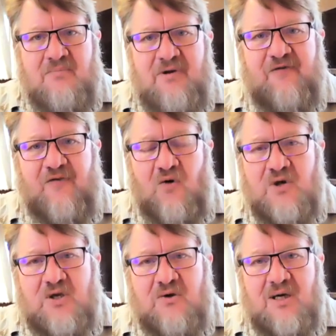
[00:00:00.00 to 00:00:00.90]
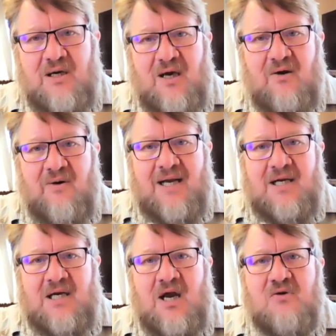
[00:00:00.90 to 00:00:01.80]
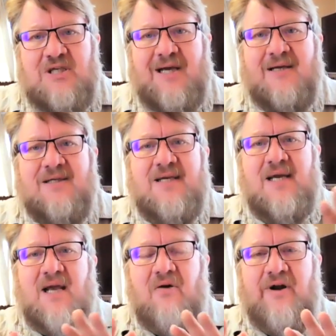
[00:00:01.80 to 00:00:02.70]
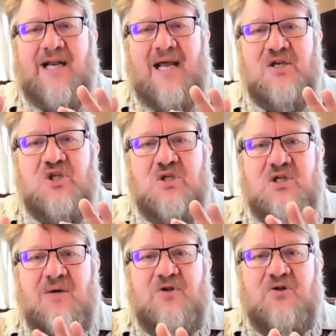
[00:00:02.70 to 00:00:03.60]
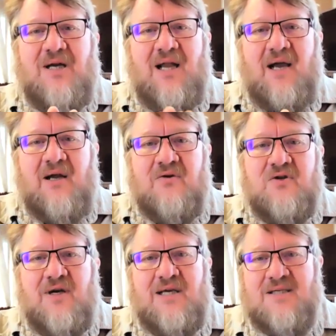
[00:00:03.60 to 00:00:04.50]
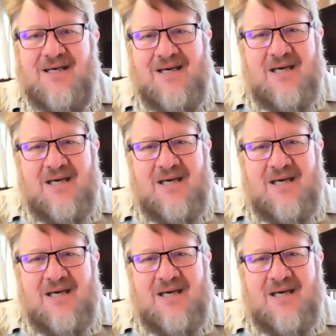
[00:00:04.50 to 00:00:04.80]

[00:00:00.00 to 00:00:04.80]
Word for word: before you can go and coach us in our relationship to align our strengths,